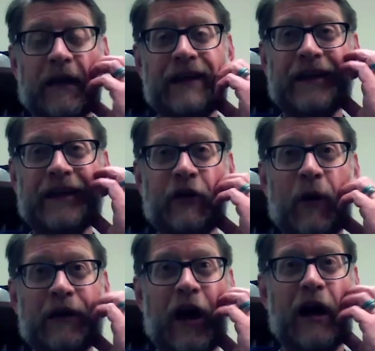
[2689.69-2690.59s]
last
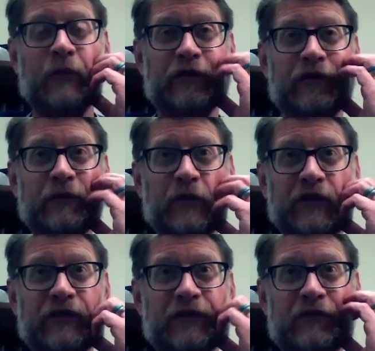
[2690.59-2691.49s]
echo I got
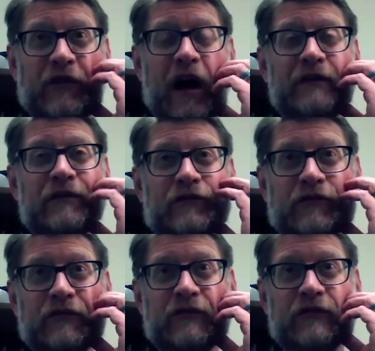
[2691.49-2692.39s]
was not
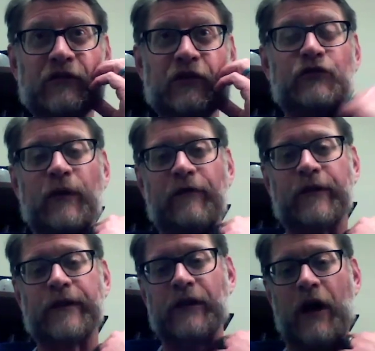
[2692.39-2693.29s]
too
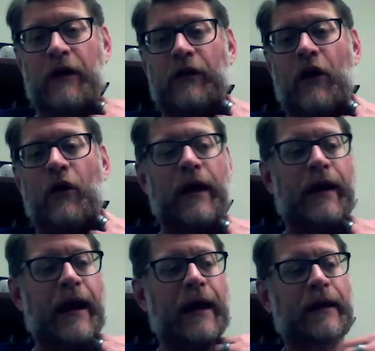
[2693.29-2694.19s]
terrifically long ago,
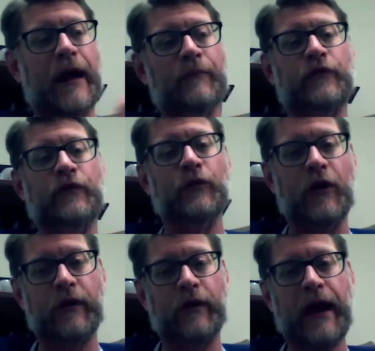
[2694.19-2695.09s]
and I'm doing
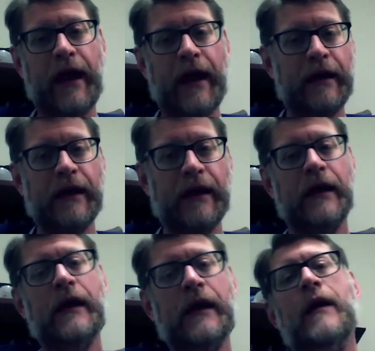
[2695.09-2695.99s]
okay.
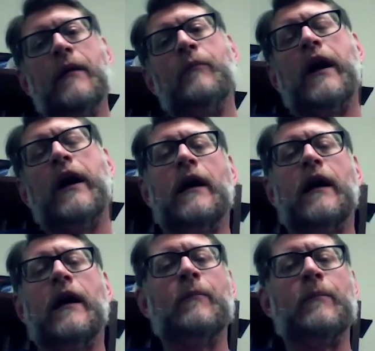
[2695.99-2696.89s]
But
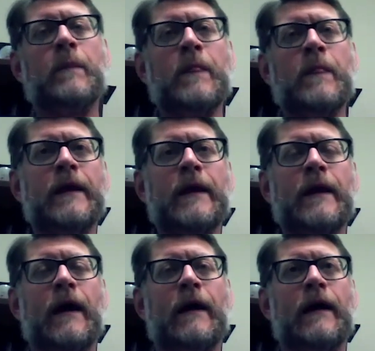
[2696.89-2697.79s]

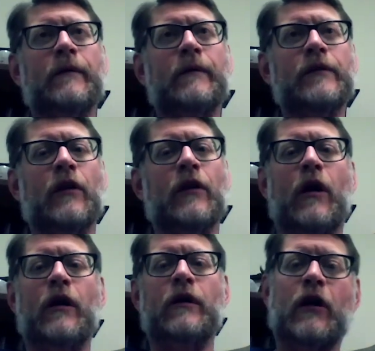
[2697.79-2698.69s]

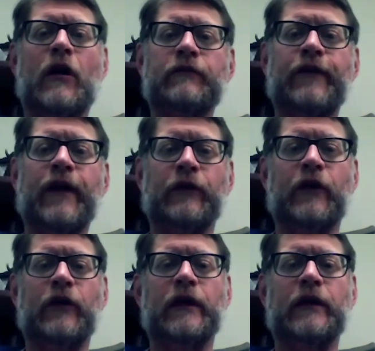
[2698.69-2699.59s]
heart
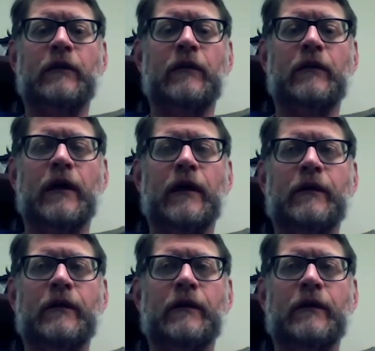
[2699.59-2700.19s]
failure in